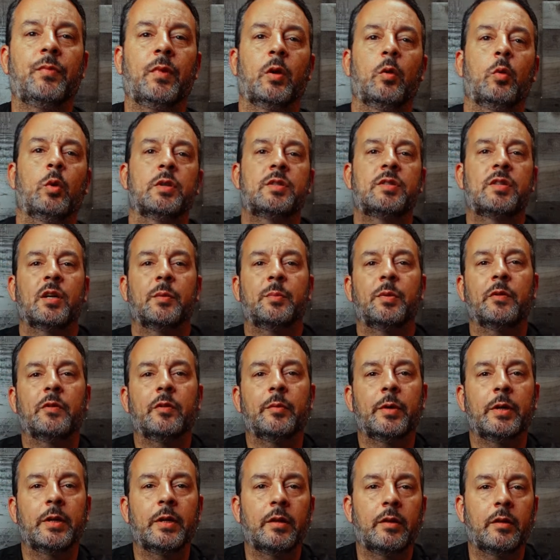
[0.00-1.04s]
What's up,
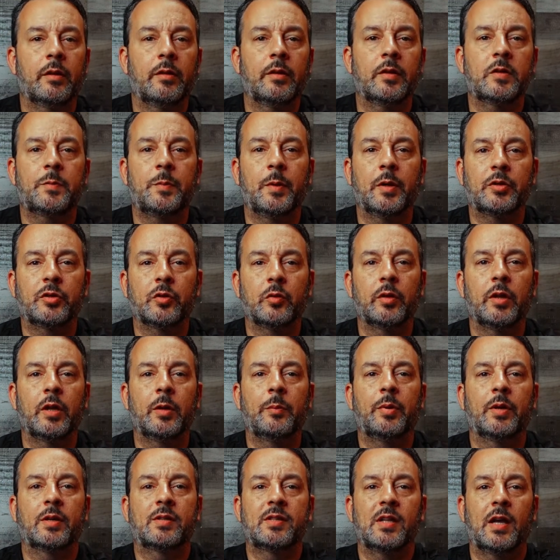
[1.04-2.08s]
everybody? This is Joe with
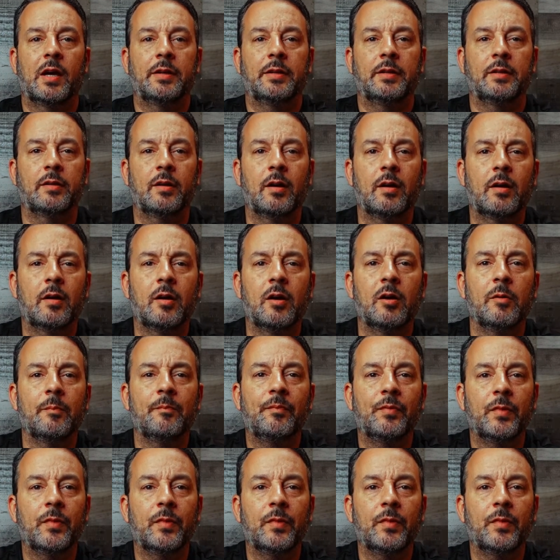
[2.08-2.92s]
ApexLighting.com,